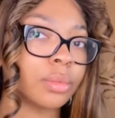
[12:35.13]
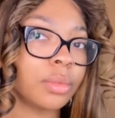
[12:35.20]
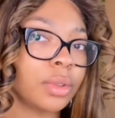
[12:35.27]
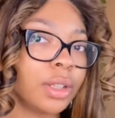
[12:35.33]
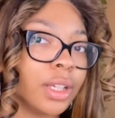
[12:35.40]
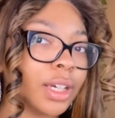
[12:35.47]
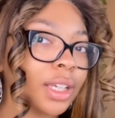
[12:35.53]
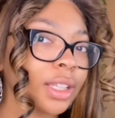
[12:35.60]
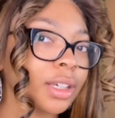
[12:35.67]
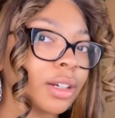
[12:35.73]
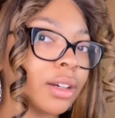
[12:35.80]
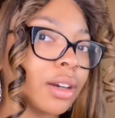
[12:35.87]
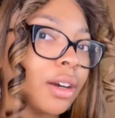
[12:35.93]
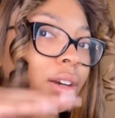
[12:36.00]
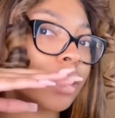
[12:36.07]
Look at the
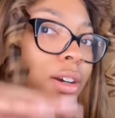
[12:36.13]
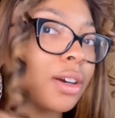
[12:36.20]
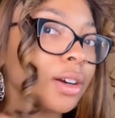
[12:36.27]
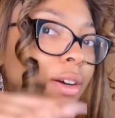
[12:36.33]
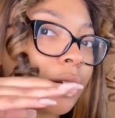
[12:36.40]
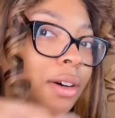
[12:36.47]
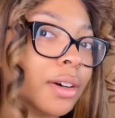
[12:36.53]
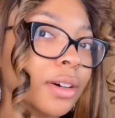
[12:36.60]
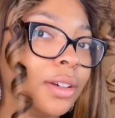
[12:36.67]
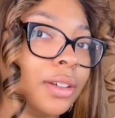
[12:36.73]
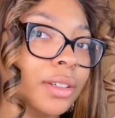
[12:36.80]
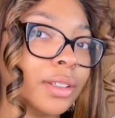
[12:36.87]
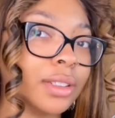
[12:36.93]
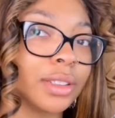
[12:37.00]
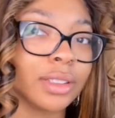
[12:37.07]

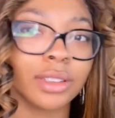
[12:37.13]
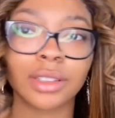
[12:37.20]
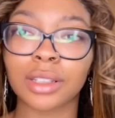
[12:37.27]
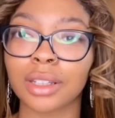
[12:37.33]
curls.